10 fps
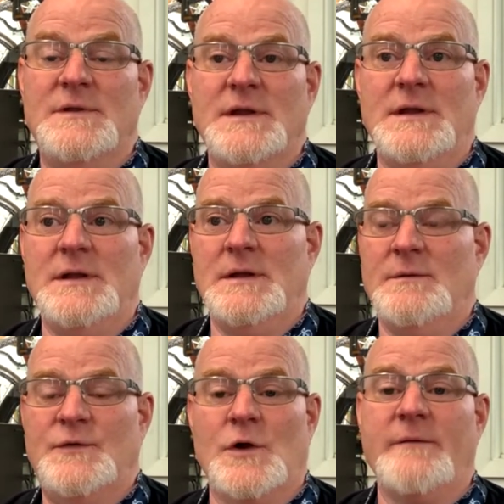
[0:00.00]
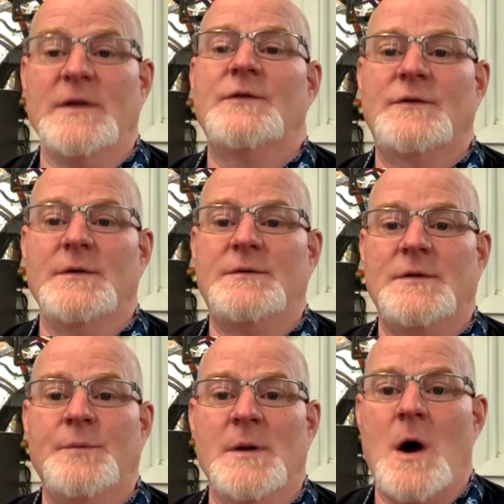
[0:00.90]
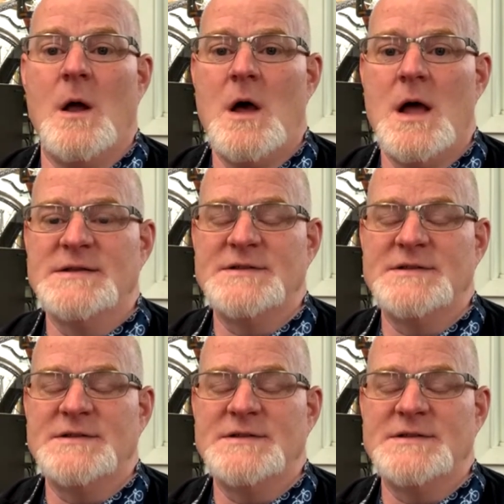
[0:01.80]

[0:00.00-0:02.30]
the service to, to put them all on.